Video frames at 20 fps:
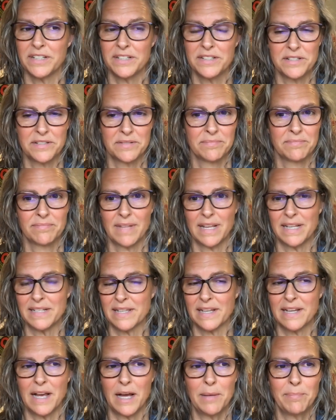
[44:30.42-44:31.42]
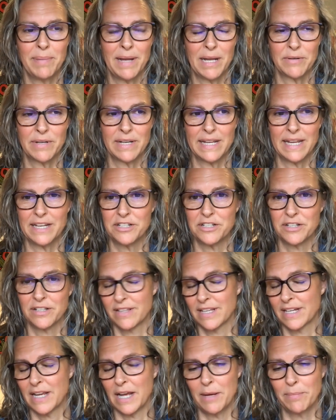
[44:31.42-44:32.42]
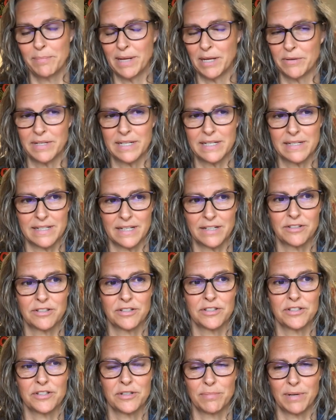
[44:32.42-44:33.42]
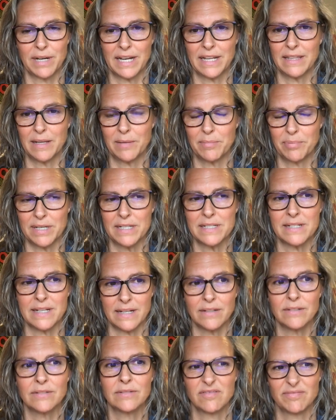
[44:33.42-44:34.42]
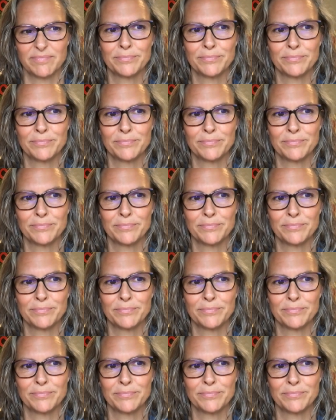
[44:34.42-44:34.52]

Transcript: Which it is. That the compounding centers are bringing that price down.